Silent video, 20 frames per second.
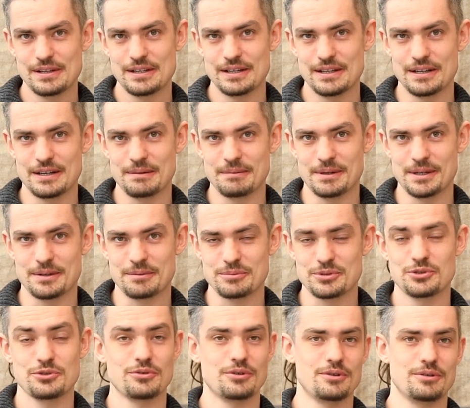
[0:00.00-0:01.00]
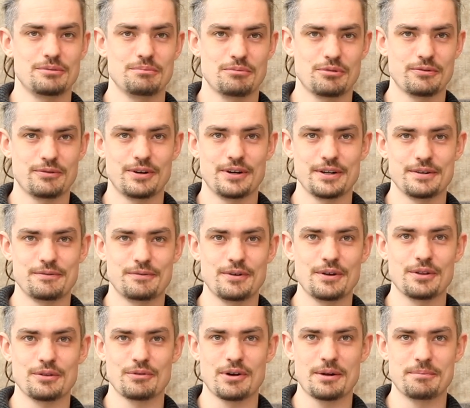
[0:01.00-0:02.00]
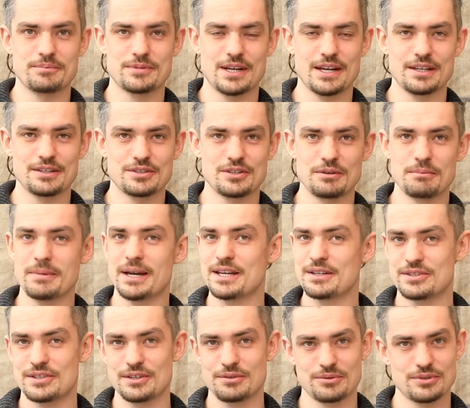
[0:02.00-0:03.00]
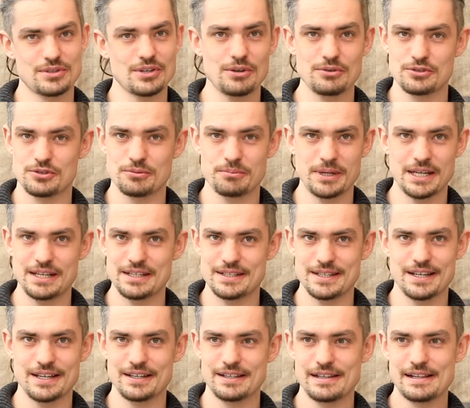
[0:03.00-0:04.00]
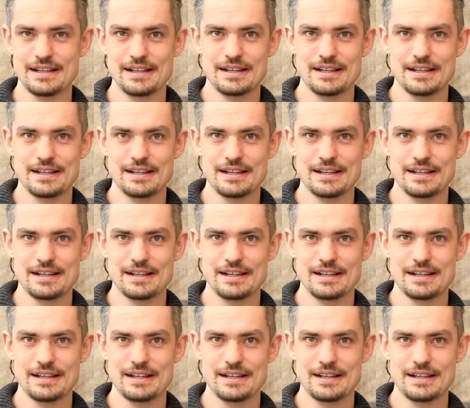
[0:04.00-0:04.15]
And I'm sure I'll provide further updates that you may see on social media